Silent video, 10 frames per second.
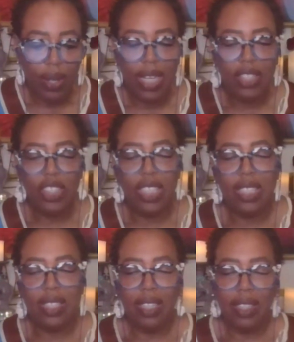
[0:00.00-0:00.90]
So let's
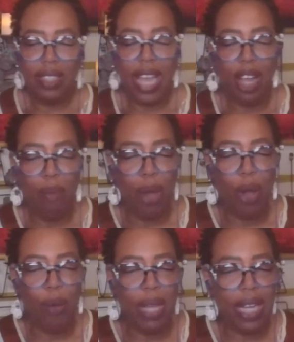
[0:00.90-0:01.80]
just take a
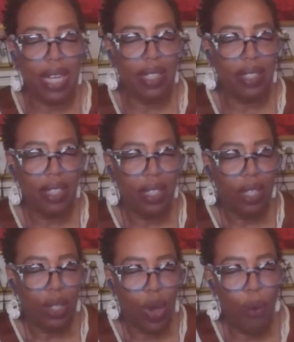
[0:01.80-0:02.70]
moment and
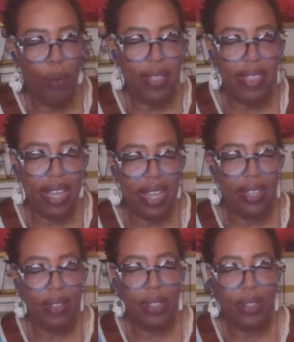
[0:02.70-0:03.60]
go
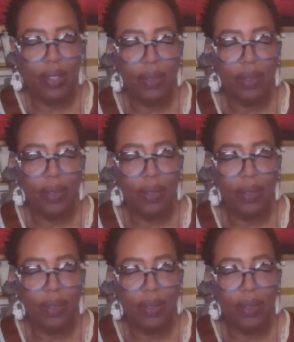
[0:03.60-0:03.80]
within.